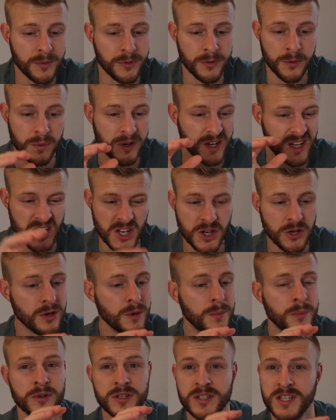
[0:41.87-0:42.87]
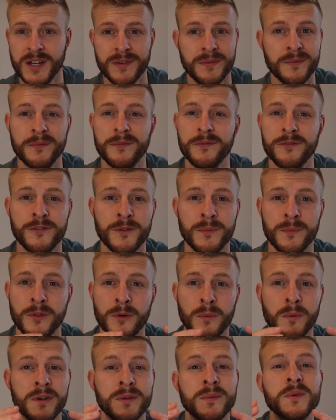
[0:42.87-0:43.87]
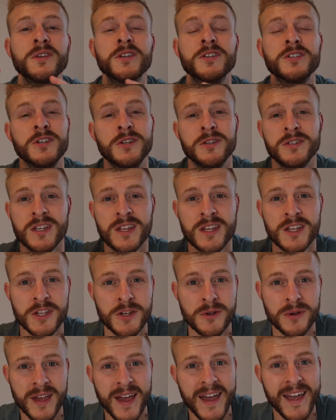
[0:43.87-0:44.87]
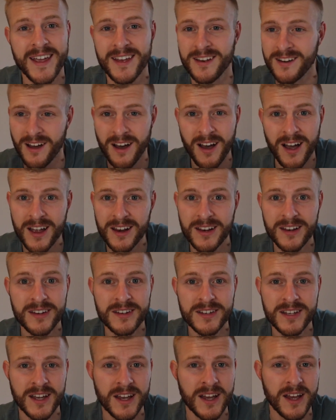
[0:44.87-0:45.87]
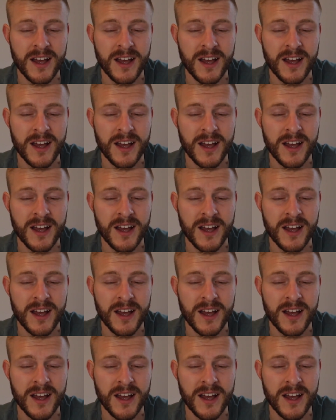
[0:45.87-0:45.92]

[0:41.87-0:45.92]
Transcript: The one in Europe was different from the one which is used in the UK and Ireland.